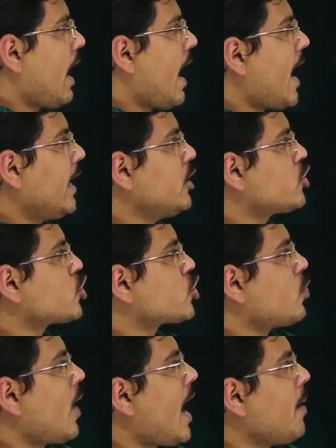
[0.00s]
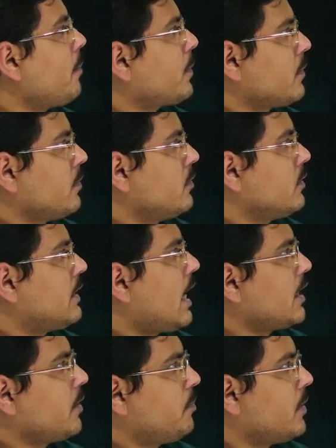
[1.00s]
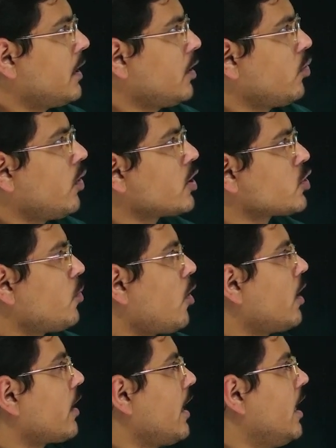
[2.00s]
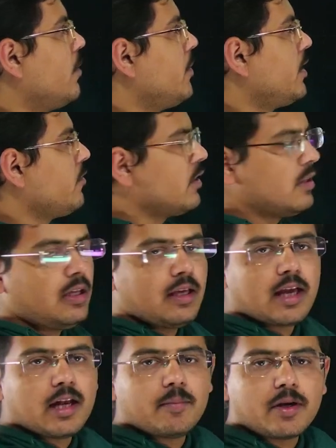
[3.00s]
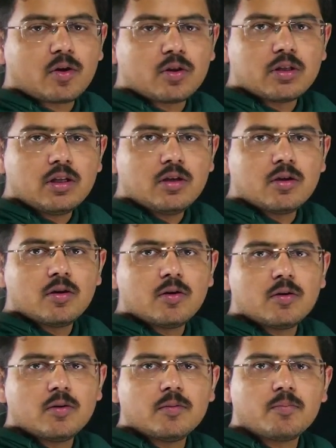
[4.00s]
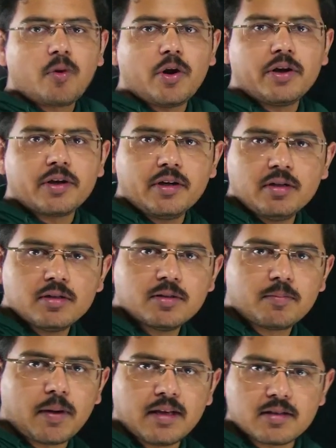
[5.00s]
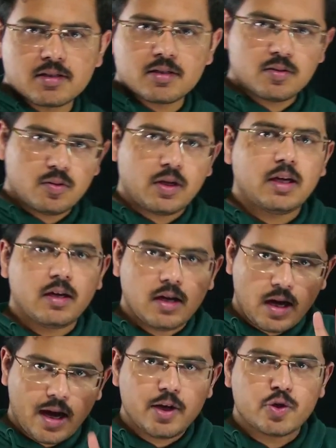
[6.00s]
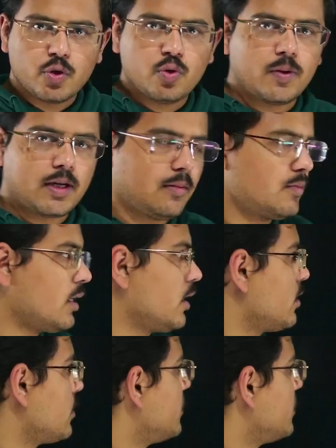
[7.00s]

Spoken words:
and swap that particular smaller element with the element on the pointed place. Okay, I'll show you what I'm saying.